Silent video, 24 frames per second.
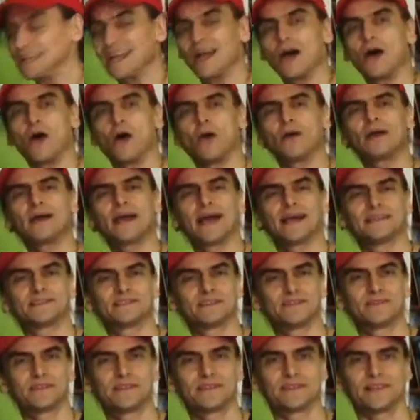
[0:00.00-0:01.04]
All kinds
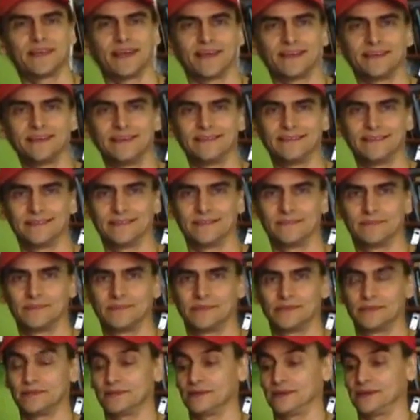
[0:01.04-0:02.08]
of this are here
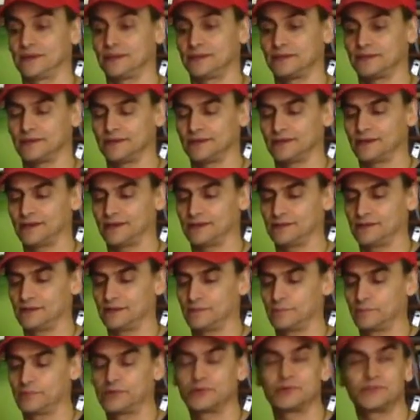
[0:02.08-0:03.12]
in
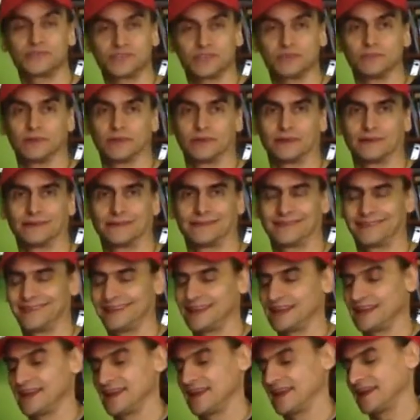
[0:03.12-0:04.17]
the persimmon,
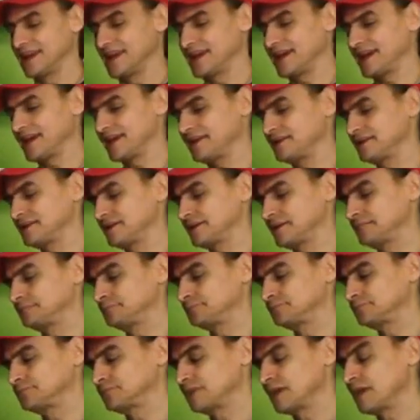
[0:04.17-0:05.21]
and
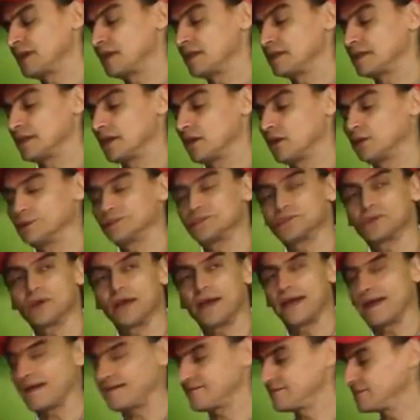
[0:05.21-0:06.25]
they also
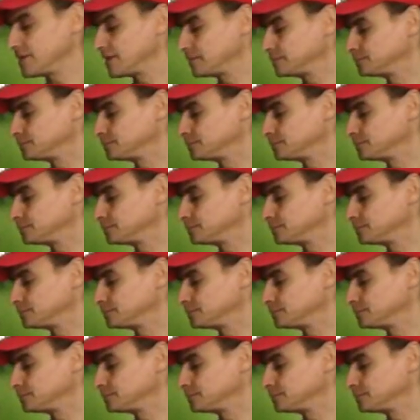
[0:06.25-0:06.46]
have